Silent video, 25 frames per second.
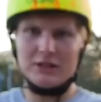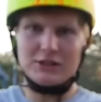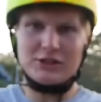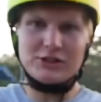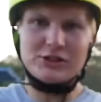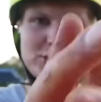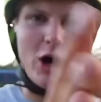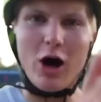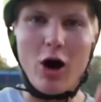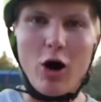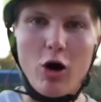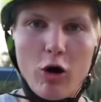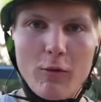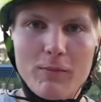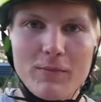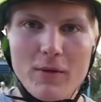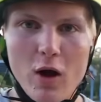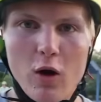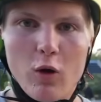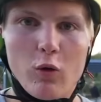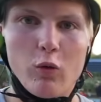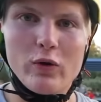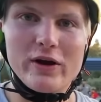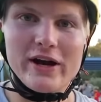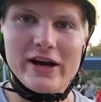So,
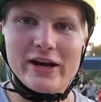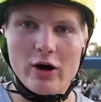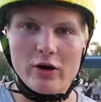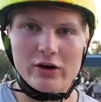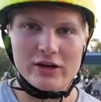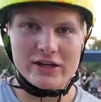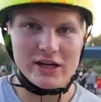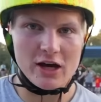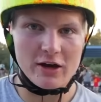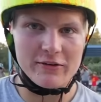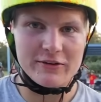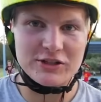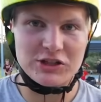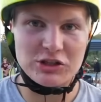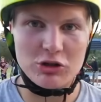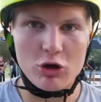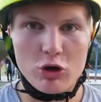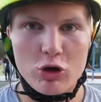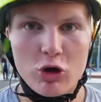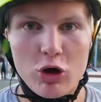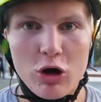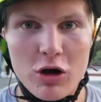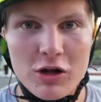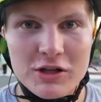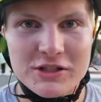we are now here on the
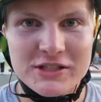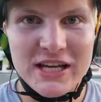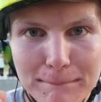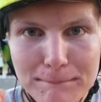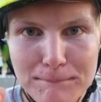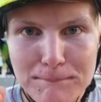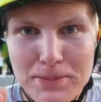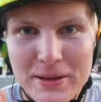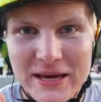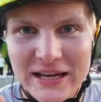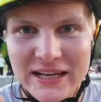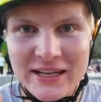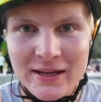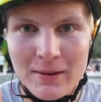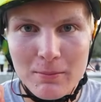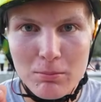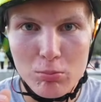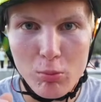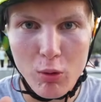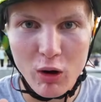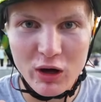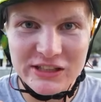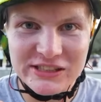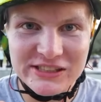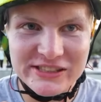so-called big
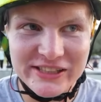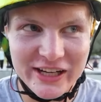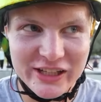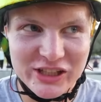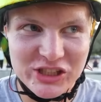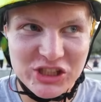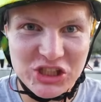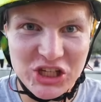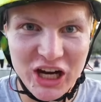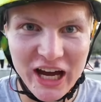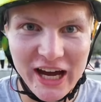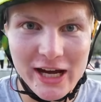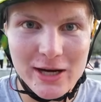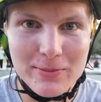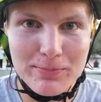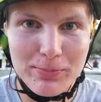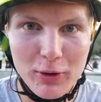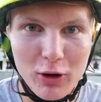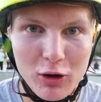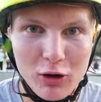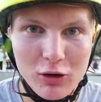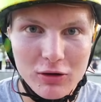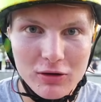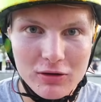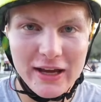monster giant
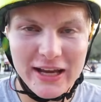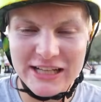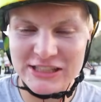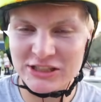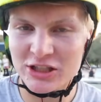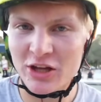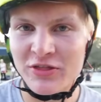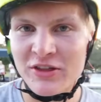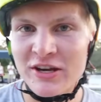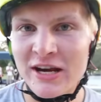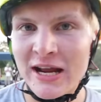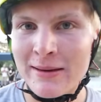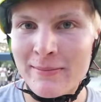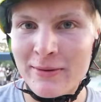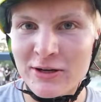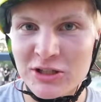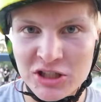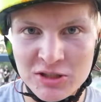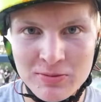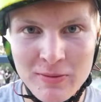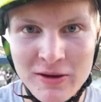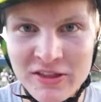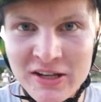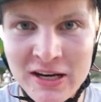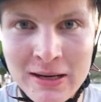ball. It's not the name, I
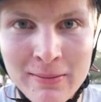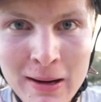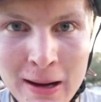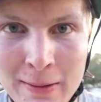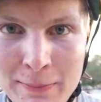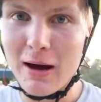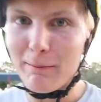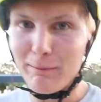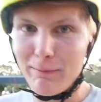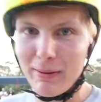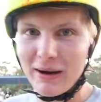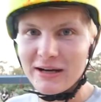just made the name up,